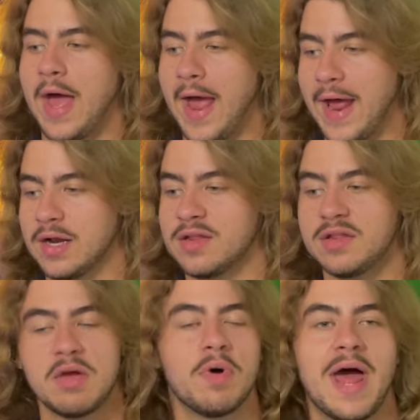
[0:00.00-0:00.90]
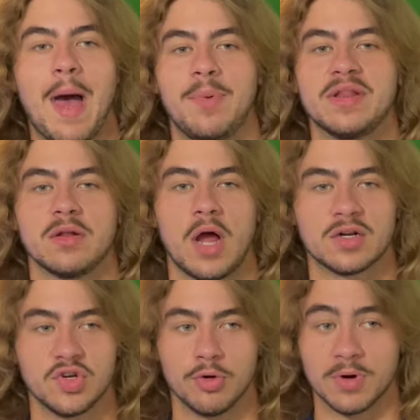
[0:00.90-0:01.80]
and see what happens in
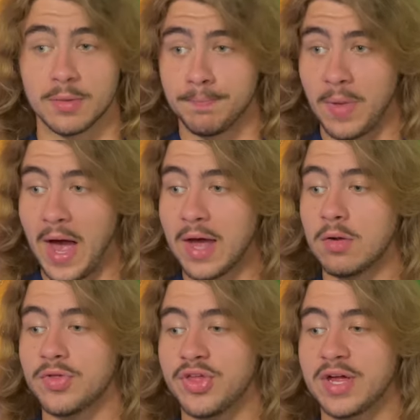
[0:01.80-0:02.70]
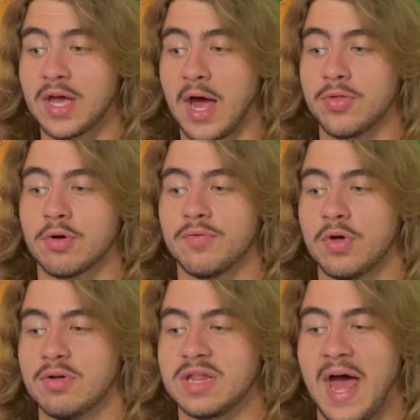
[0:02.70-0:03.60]
October? I don't think either of
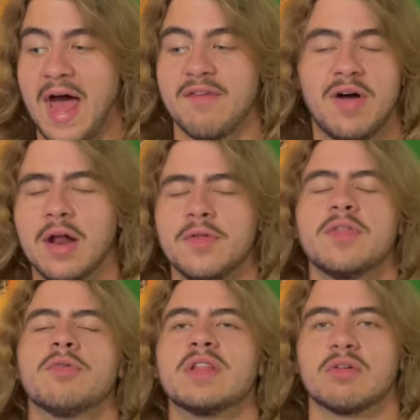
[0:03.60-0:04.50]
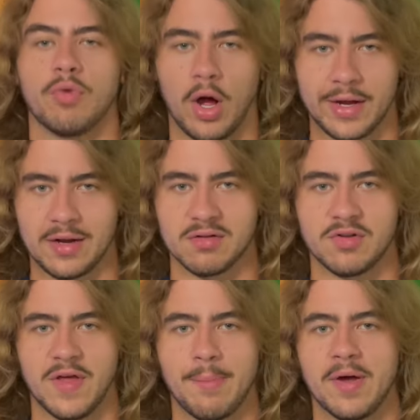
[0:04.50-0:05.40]
those have... I don't think there is a wrong answer
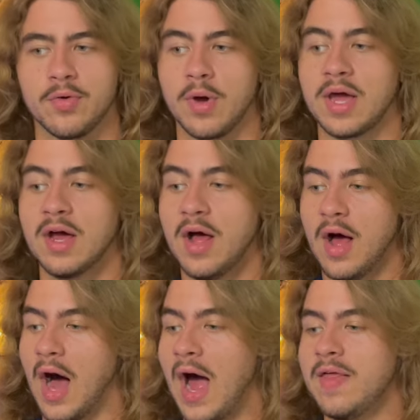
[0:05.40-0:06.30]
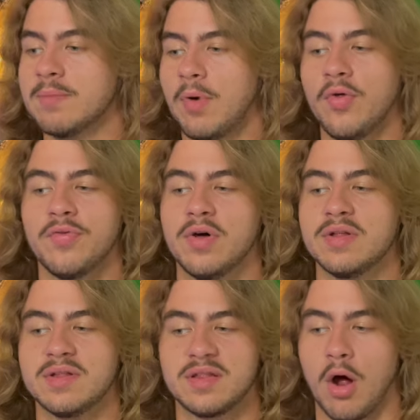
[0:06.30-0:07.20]
to that, by the way. I think both of
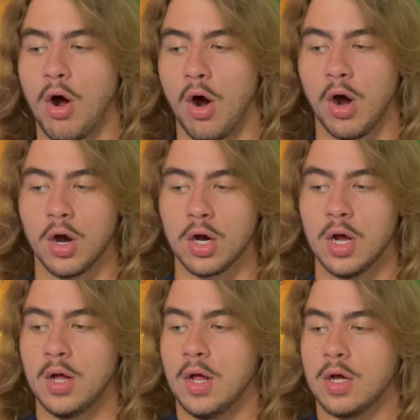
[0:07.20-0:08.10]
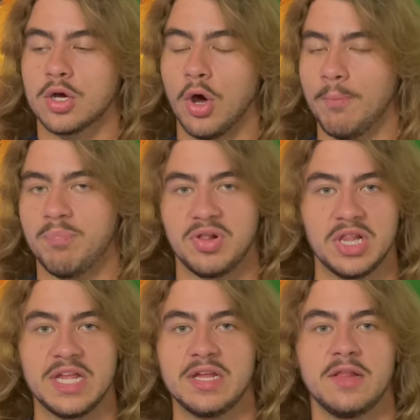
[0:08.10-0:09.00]
those are
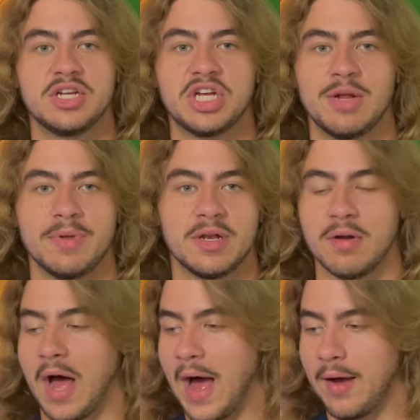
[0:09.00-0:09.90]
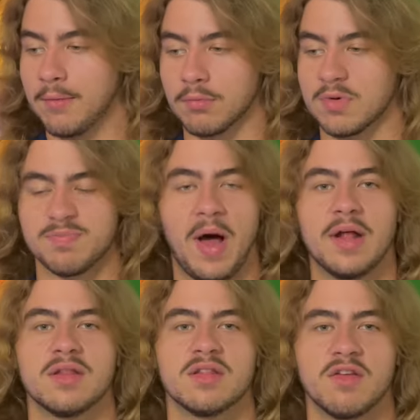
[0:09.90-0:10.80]
completely legitimate responses